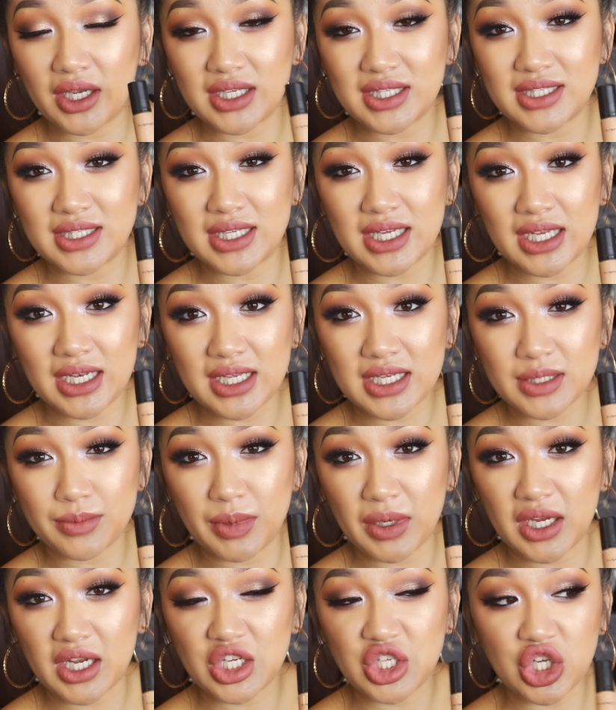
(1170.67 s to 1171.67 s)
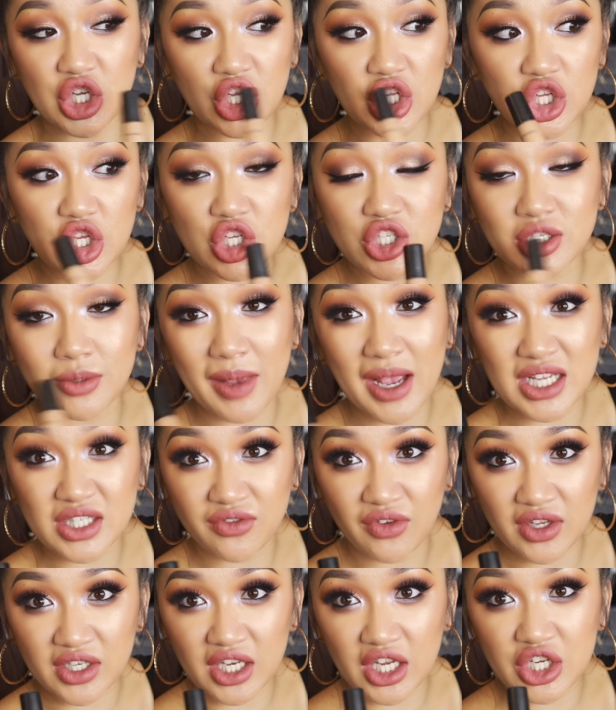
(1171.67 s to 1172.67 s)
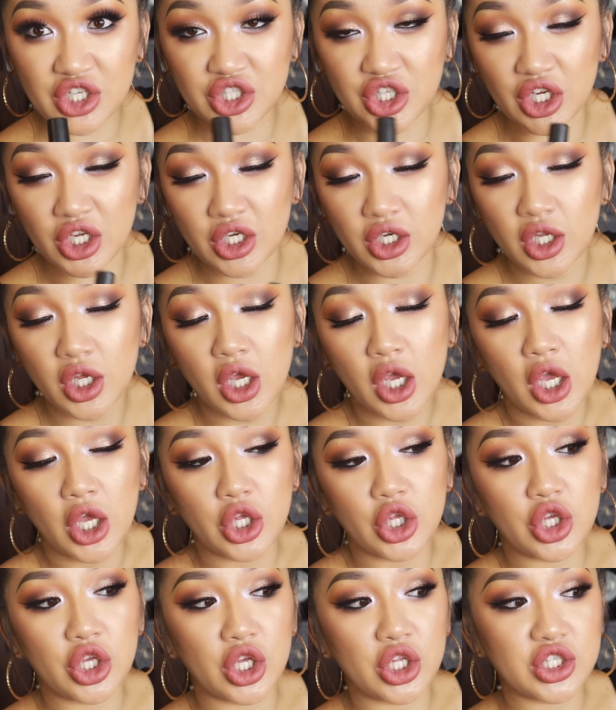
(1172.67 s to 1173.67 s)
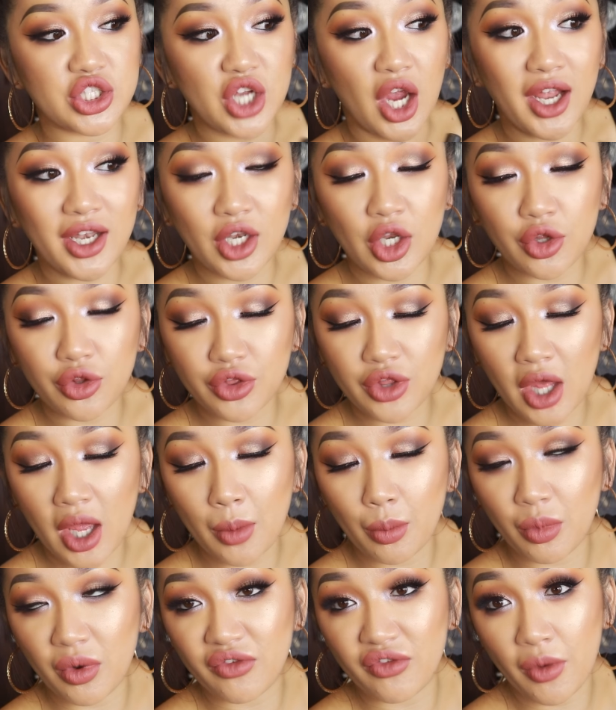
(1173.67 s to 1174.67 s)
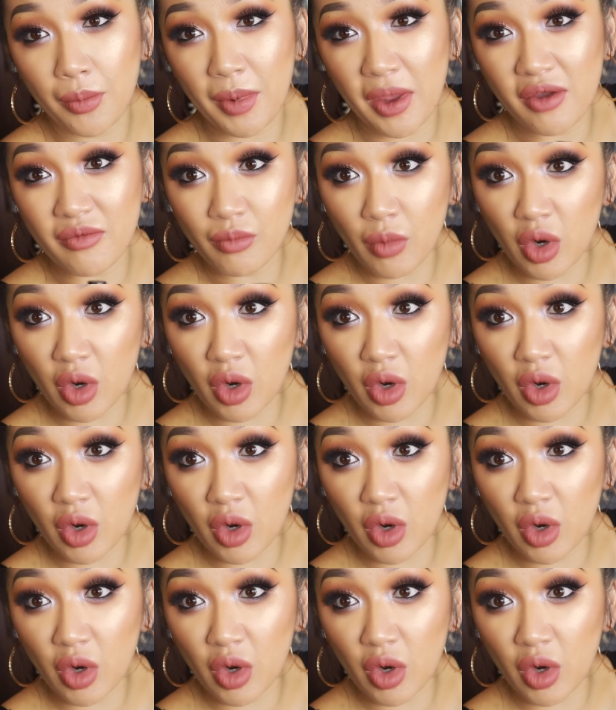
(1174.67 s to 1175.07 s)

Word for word: concealers because you can use them as foundation, you can dilute them with a bit of